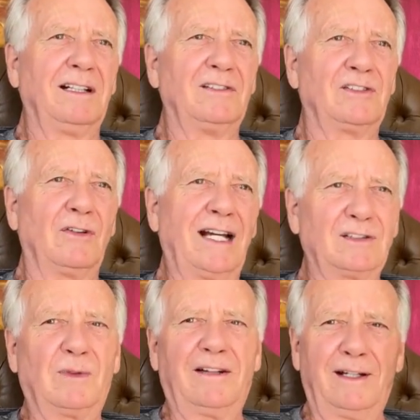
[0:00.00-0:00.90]
So
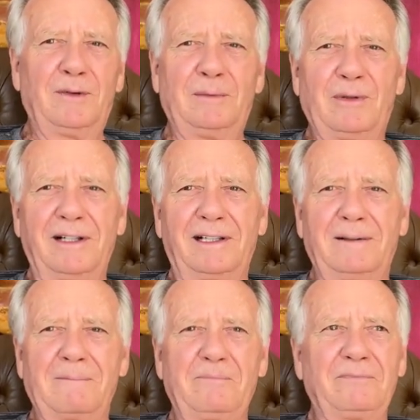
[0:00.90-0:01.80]
that's why they would bring
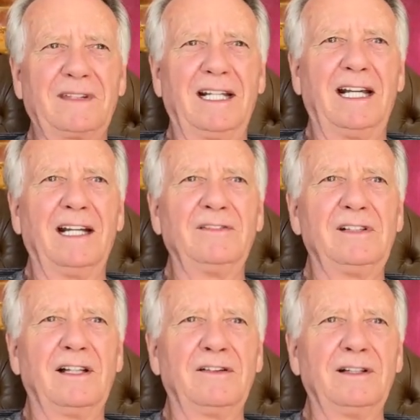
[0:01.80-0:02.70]
it. And
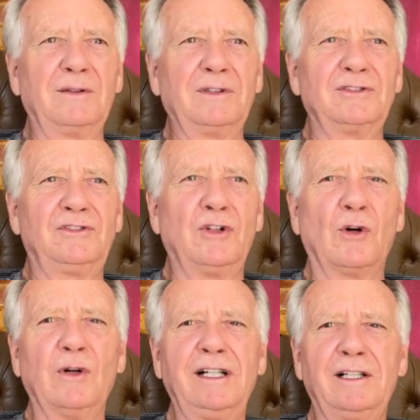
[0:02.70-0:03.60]
the other thing was
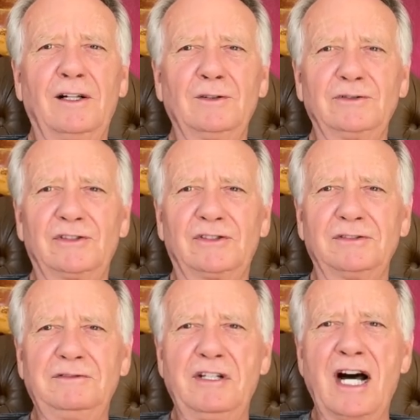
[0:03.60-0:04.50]

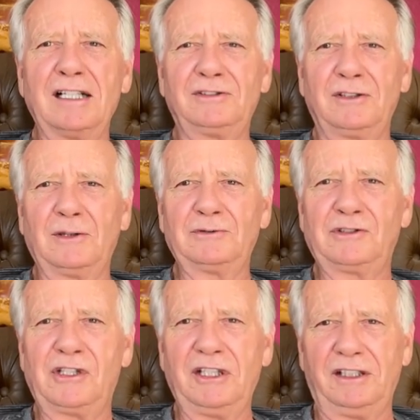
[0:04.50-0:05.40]
Doritos
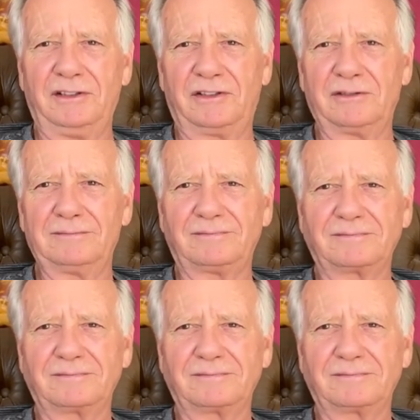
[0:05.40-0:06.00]
nacho cheese.